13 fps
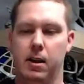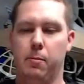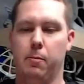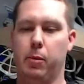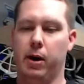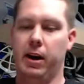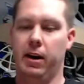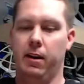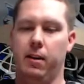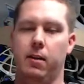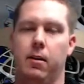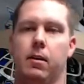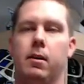but
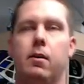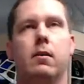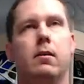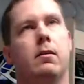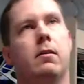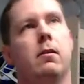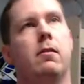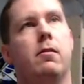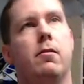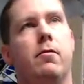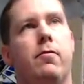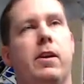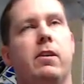
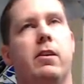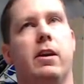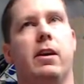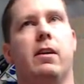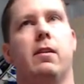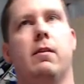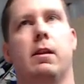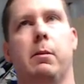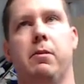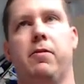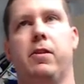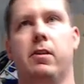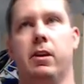feeling it. Let me
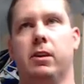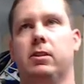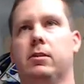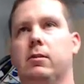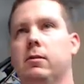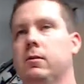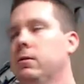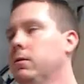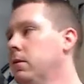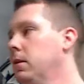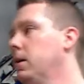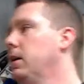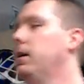feel this,
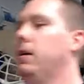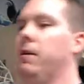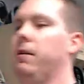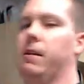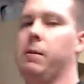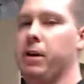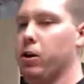and let me go to the